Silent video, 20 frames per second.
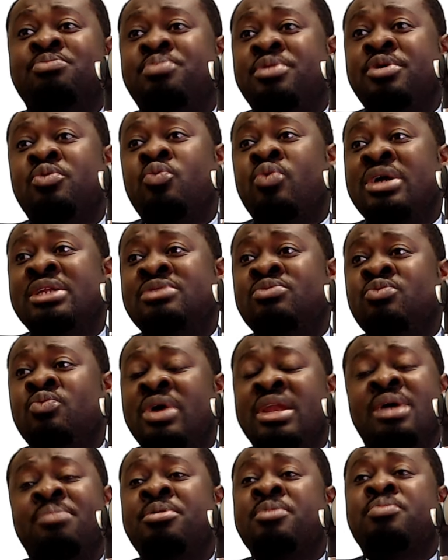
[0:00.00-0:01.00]

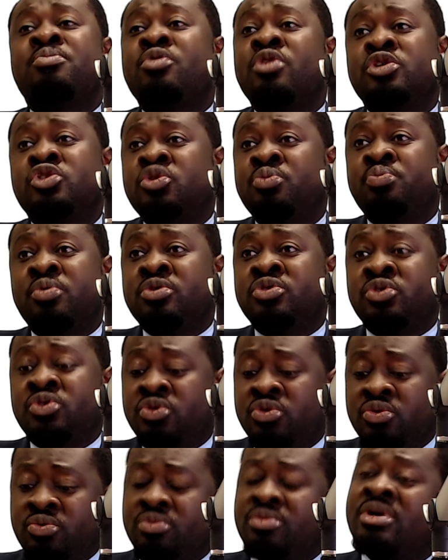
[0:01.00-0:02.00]
are people not supposed to do?